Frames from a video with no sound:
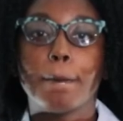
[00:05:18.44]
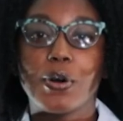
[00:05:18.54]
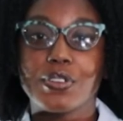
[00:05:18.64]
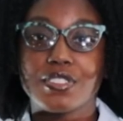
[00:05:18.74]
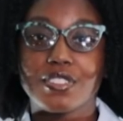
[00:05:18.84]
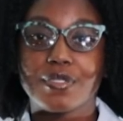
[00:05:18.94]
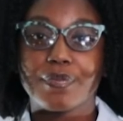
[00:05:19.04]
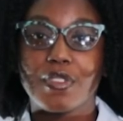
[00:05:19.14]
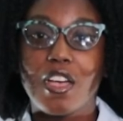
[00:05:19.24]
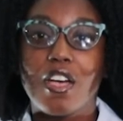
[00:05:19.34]
But
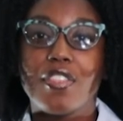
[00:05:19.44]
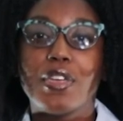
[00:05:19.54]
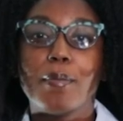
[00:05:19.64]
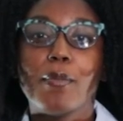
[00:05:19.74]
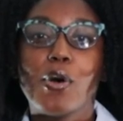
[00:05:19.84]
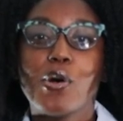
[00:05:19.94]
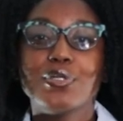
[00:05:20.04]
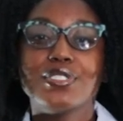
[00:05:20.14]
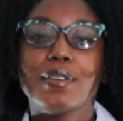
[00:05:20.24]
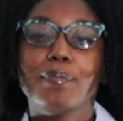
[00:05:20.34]
the
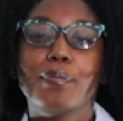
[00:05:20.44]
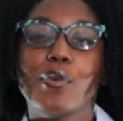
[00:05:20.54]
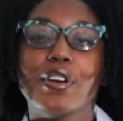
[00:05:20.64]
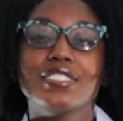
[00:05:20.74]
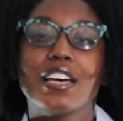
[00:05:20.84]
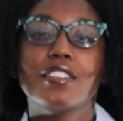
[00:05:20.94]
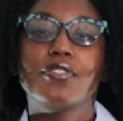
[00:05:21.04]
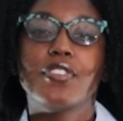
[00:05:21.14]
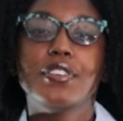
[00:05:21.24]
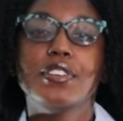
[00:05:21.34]
most
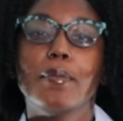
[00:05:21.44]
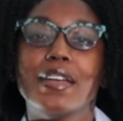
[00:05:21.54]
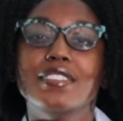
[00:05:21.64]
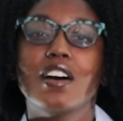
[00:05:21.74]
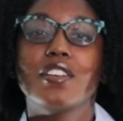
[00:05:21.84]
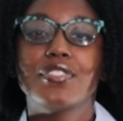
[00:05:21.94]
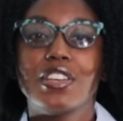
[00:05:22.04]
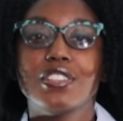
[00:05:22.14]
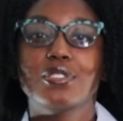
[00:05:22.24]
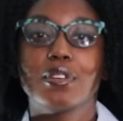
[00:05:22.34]
important fundamental
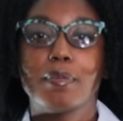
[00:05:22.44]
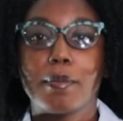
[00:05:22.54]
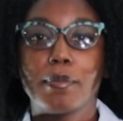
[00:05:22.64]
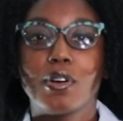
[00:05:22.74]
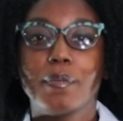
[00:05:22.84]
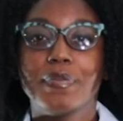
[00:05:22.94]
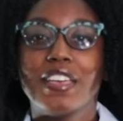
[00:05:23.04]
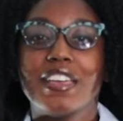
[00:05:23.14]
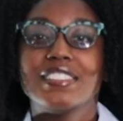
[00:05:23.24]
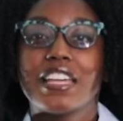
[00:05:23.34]
thing to remember
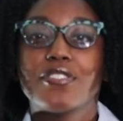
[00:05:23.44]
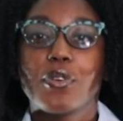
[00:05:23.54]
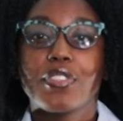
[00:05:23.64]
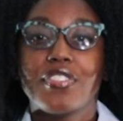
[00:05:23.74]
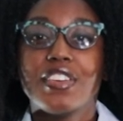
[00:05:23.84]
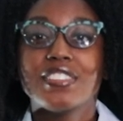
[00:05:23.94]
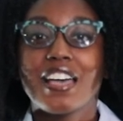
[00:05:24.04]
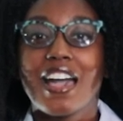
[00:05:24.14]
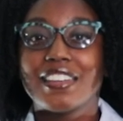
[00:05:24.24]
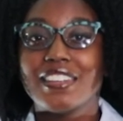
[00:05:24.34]
is that for this
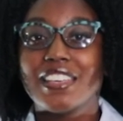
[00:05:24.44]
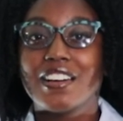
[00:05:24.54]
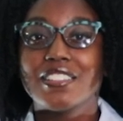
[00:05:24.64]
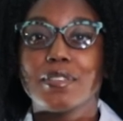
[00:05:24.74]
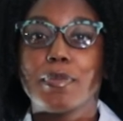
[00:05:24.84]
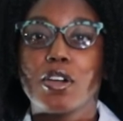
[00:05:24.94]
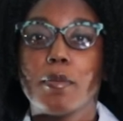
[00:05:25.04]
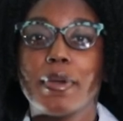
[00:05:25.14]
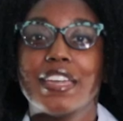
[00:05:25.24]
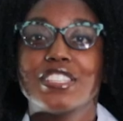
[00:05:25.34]
idea to
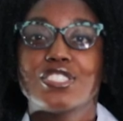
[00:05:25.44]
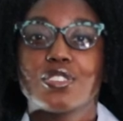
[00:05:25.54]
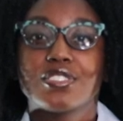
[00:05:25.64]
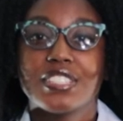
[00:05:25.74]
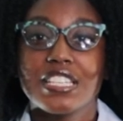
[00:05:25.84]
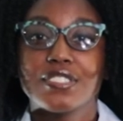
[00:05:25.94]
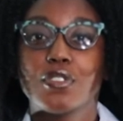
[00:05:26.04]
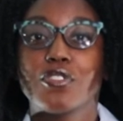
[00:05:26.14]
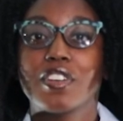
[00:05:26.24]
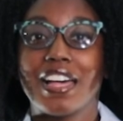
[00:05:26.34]
become a
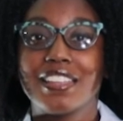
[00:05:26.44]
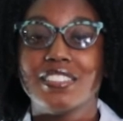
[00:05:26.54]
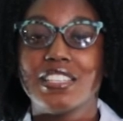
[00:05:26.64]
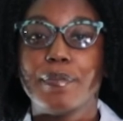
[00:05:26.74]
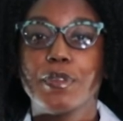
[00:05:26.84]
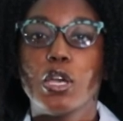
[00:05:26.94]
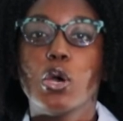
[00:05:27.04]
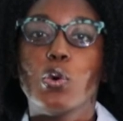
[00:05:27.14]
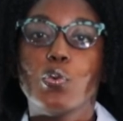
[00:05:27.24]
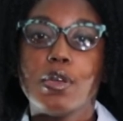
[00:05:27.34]
successful reality,
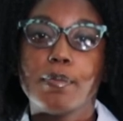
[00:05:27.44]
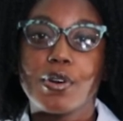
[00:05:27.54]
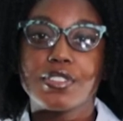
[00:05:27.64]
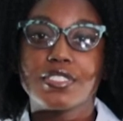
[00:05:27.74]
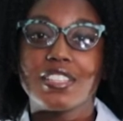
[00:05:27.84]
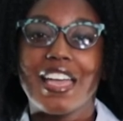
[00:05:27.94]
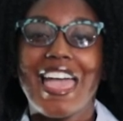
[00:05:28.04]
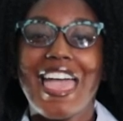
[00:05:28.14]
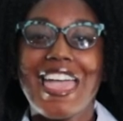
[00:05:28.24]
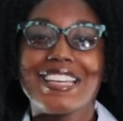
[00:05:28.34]
we must
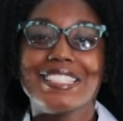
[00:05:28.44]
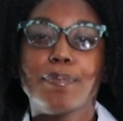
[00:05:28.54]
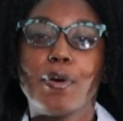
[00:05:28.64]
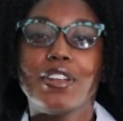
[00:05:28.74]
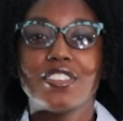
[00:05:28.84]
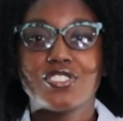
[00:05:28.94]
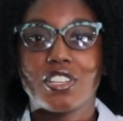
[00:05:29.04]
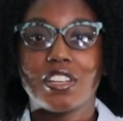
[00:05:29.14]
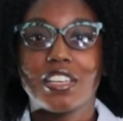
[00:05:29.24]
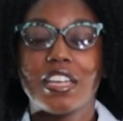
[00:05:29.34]

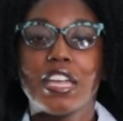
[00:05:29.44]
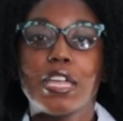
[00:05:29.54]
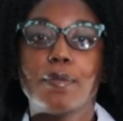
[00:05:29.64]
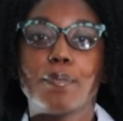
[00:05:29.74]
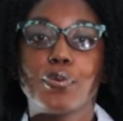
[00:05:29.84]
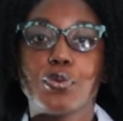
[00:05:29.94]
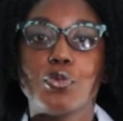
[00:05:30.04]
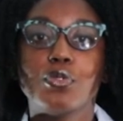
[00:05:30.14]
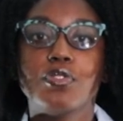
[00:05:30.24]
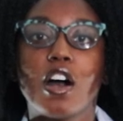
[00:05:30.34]
exponentially
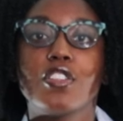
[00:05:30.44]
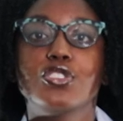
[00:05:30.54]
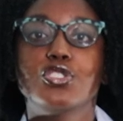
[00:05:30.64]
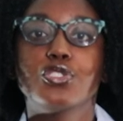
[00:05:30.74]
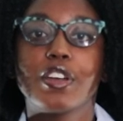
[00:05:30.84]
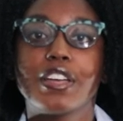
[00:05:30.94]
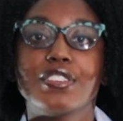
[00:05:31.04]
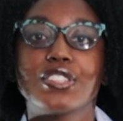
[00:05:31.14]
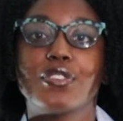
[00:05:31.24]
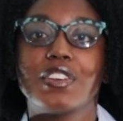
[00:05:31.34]
improve on the
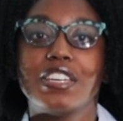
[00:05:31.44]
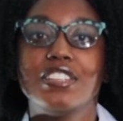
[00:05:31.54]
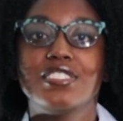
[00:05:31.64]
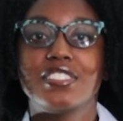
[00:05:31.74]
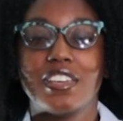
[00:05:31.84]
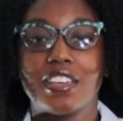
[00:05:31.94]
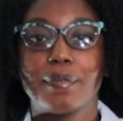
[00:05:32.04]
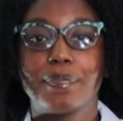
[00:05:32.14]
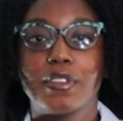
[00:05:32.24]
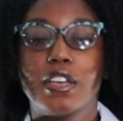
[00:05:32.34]
trails of each day